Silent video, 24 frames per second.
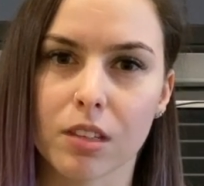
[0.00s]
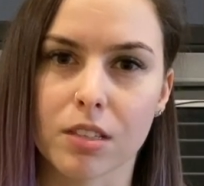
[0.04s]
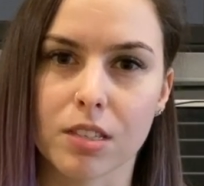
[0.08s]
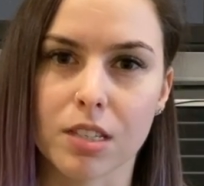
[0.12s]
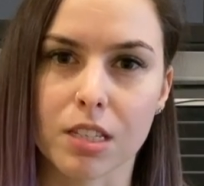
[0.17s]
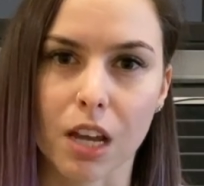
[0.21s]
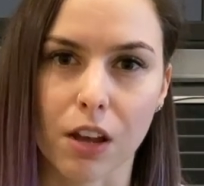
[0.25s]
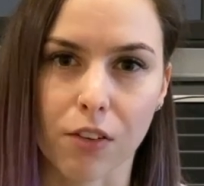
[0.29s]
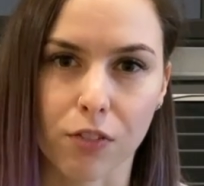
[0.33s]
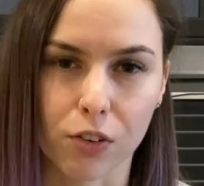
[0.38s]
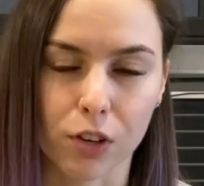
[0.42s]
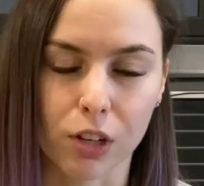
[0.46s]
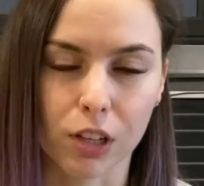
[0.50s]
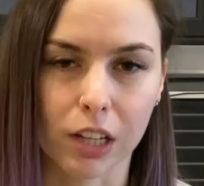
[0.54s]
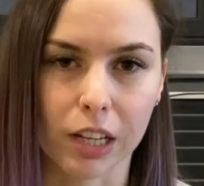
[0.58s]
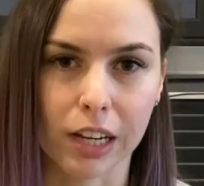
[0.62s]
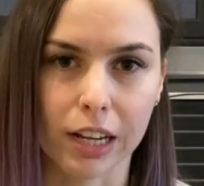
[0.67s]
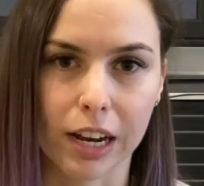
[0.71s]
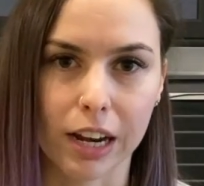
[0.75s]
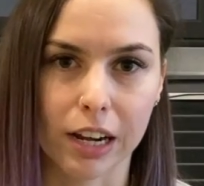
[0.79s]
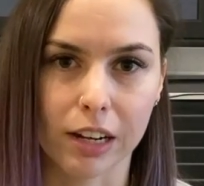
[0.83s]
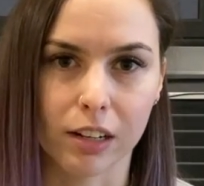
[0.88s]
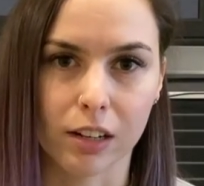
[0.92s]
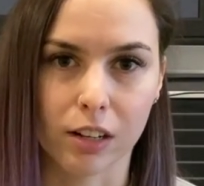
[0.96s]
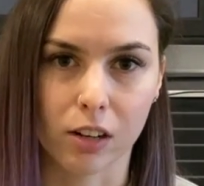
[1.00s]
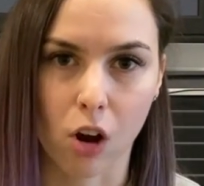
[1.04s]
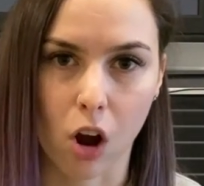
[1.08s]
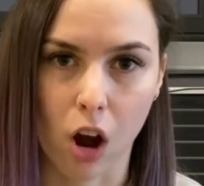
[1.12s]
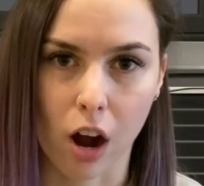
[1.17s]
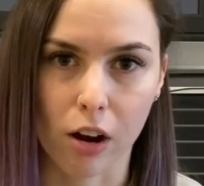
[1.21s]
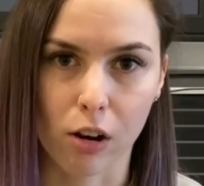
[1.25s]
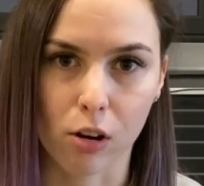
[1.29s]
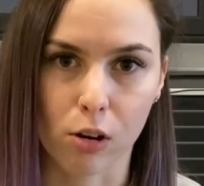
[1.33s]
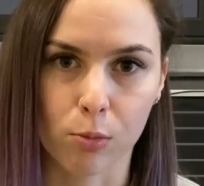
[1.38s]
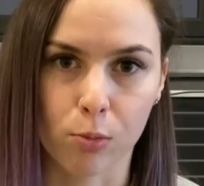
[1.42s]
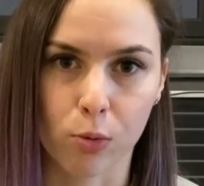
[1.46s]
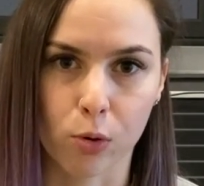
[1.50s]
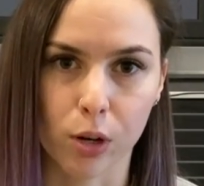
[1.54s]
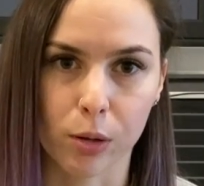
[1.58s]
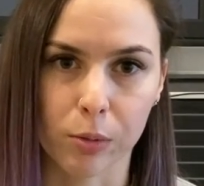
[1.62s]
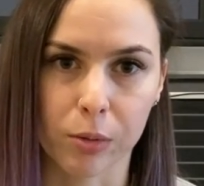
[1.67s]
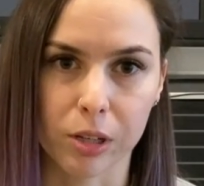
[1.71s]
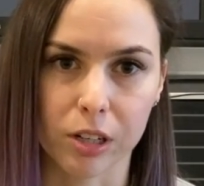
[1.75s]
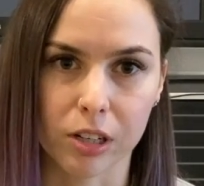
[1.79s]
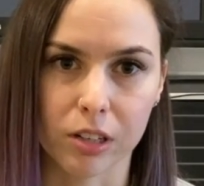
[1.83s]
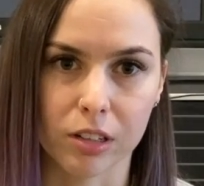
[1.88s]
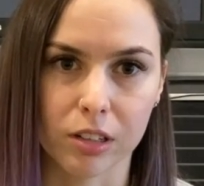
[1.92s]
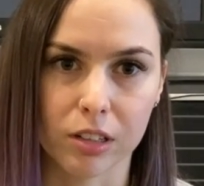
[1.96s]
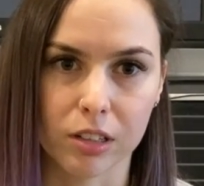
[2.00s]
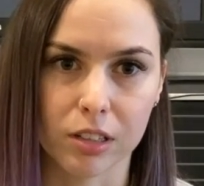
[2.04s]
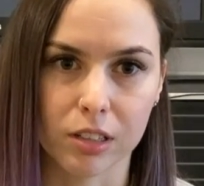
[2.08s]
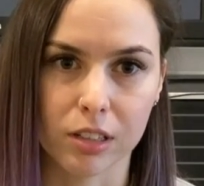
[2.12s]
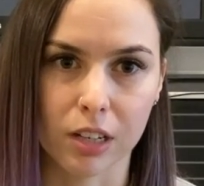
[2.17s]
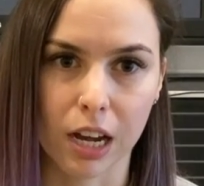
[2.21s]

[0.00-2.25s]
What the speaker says: definitely needed a chiro appointment.